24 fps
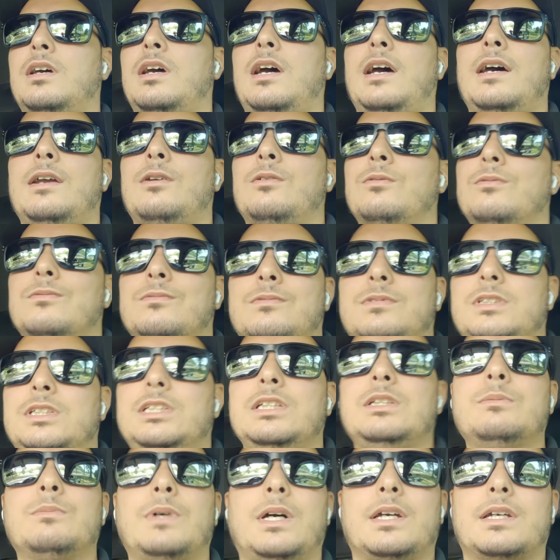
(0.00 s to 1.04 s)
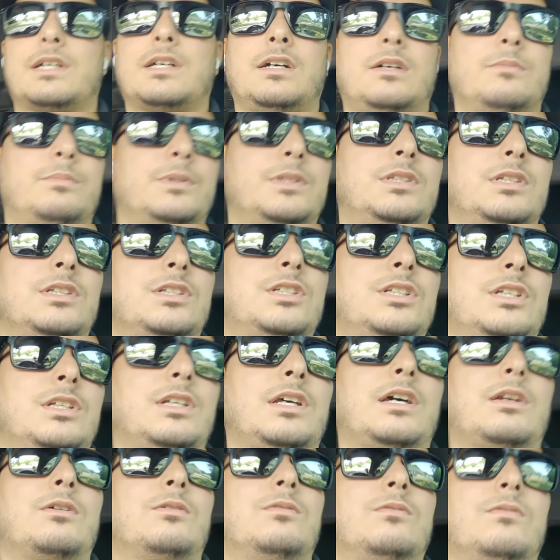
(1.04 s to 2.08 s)
I don't see my competition.
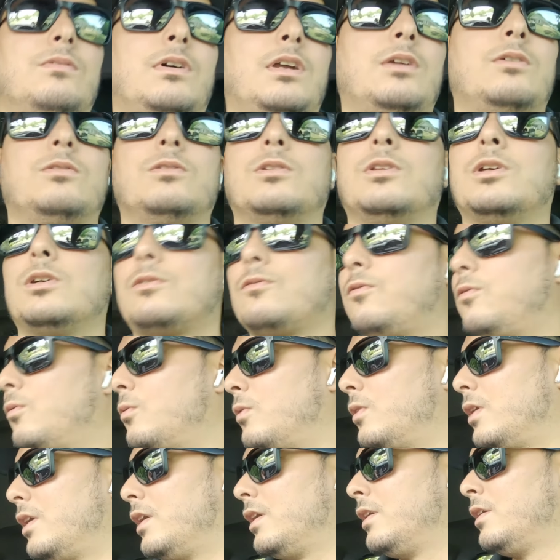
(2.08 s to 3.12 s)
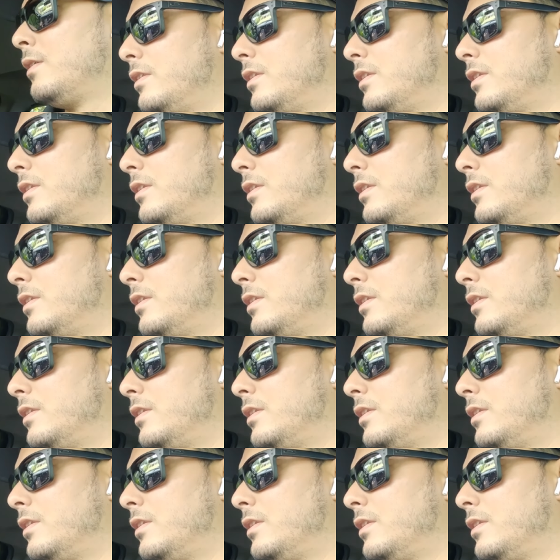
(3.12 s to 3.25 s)
I don't look for it.